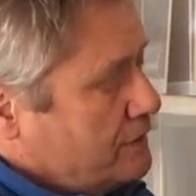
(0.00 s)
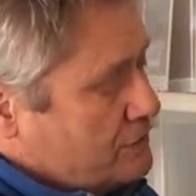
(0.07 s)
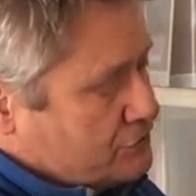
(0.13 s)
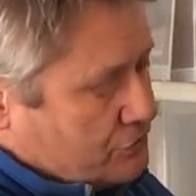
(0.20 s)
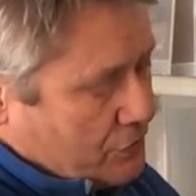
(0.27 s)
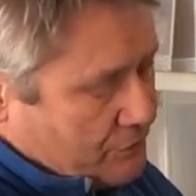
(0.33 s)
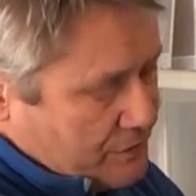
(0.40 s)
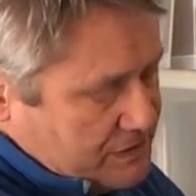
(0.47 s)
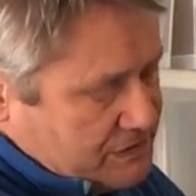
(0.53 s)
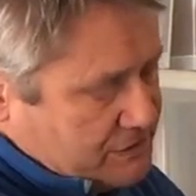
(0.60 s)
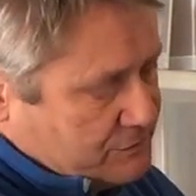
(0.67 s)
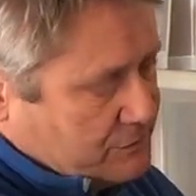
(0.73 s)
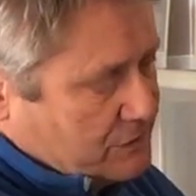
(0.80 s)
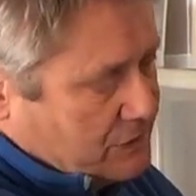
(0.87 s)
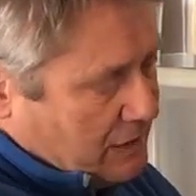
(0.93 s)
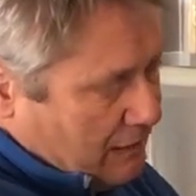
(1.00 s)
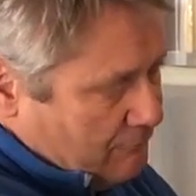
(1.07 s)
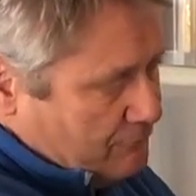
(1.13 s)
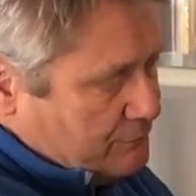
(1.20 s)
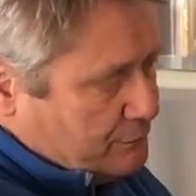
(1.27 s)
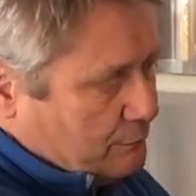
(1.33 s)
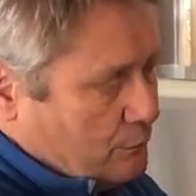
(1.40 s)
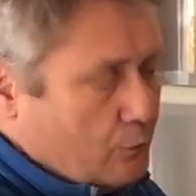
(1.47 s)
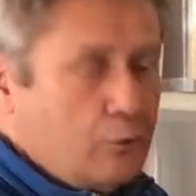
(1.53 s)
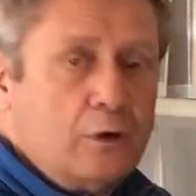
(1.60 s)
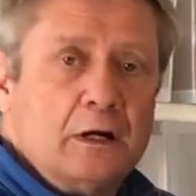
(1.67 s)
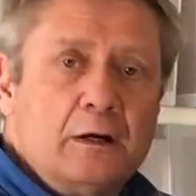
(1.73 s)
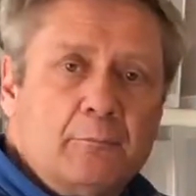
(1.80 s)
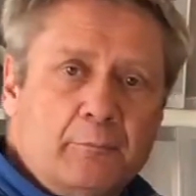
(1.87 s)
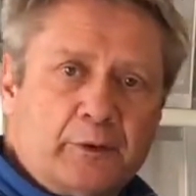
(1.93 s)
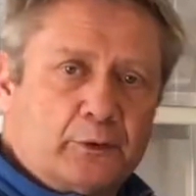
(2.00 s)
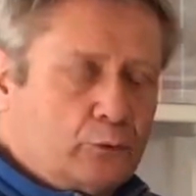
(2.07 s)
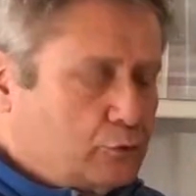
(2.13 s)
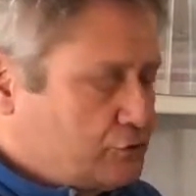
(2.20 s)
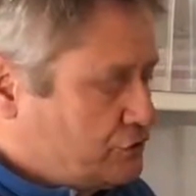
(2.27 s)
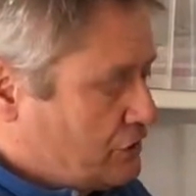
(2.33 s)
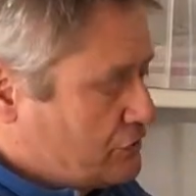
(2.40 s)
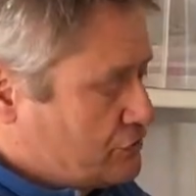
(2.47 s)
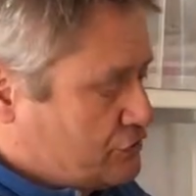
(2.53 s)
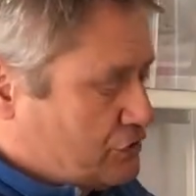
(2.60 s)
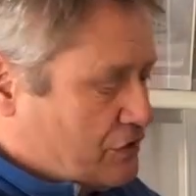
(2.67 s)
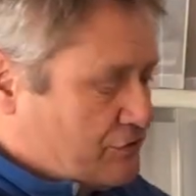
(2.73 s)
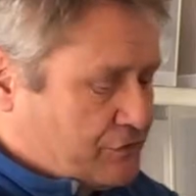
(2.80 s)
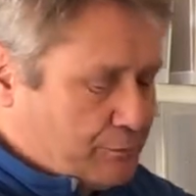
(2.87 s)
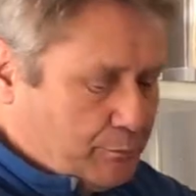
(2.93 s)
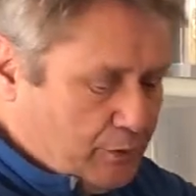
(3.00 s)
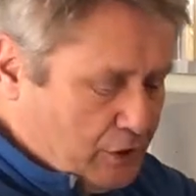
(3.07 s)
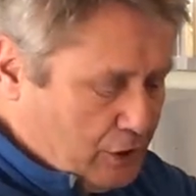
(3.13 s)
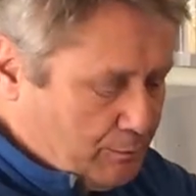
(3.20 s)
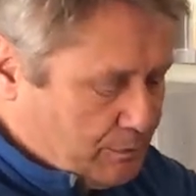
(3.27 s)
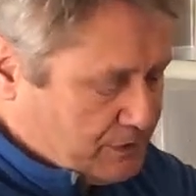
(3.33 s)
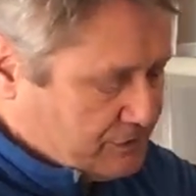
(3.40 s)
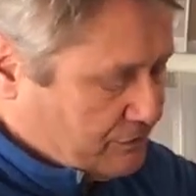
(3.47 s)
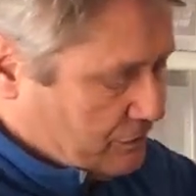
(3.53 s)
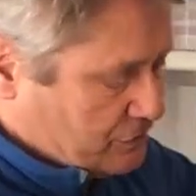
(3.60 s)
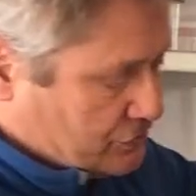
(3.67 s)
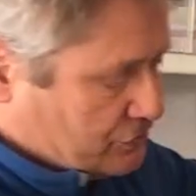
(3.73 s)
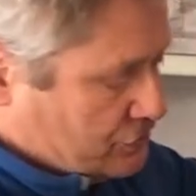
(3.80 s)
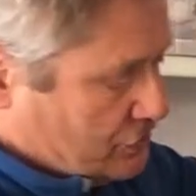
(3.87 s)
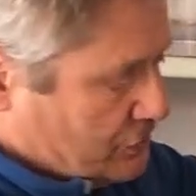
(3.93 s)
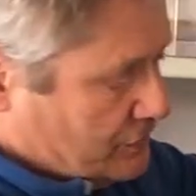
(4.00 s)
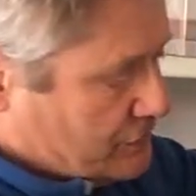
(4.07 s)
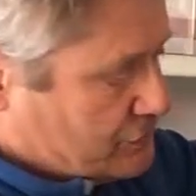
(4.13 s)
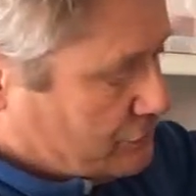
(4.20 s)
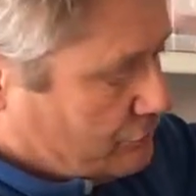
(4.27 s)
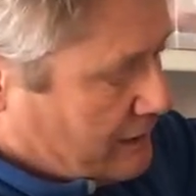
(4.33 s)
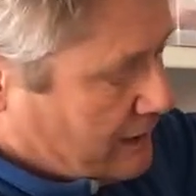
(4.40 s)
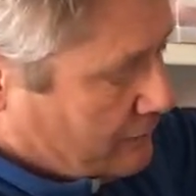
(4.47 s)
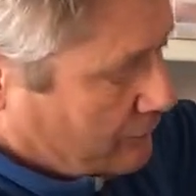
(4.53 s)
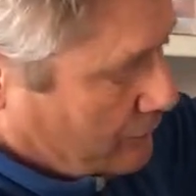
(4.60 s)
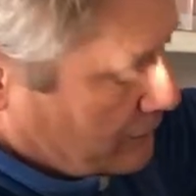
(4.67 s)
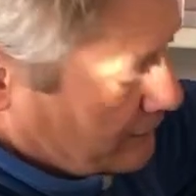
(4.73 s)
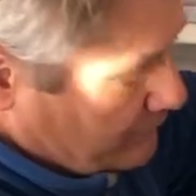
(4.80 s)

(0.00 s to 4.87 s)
So this is comfortable, but also serves the purpose, if I just turn this around like